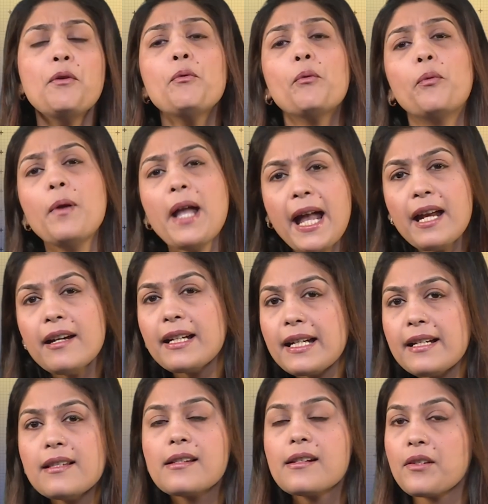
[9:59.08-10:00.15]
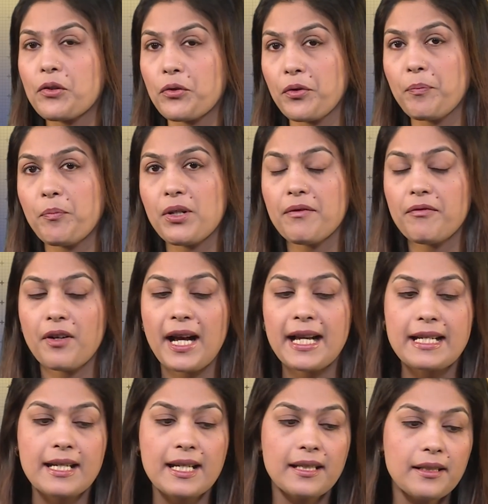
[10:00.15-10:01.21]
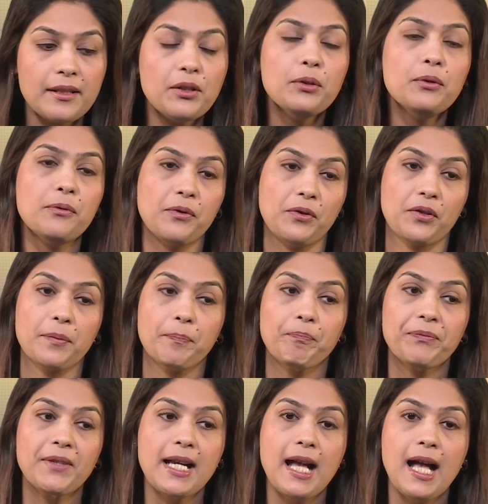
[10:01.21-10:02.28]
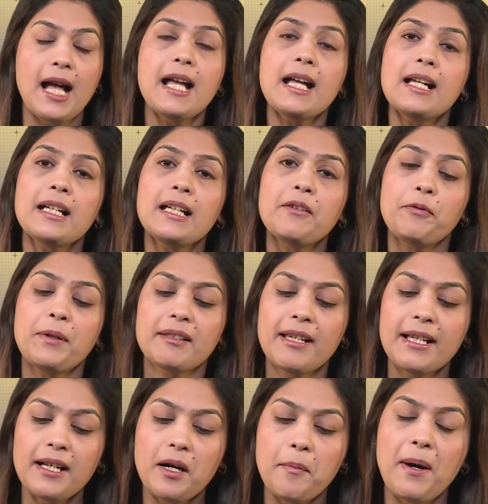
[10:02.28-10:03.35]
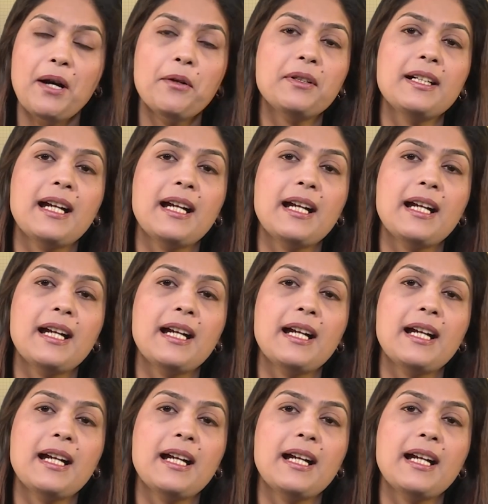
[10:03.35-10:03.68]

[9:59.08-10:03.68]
where is descriptive writing used? If we think about an